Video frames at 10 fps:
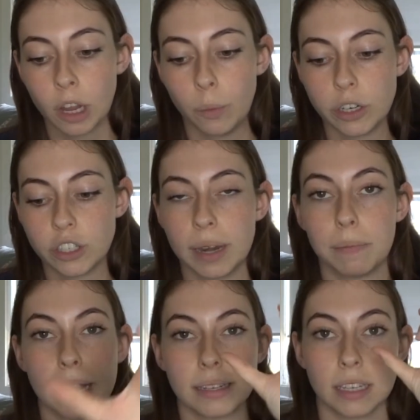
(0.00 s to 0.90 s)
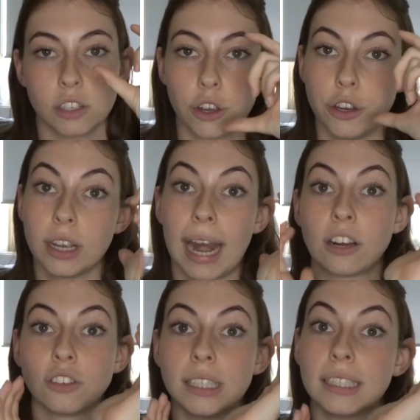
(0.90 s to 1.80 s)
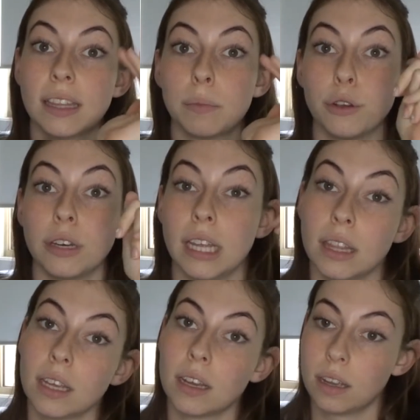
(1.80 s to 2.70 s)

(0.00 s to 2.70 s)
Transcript: which then makes it so you can actually see the moon in the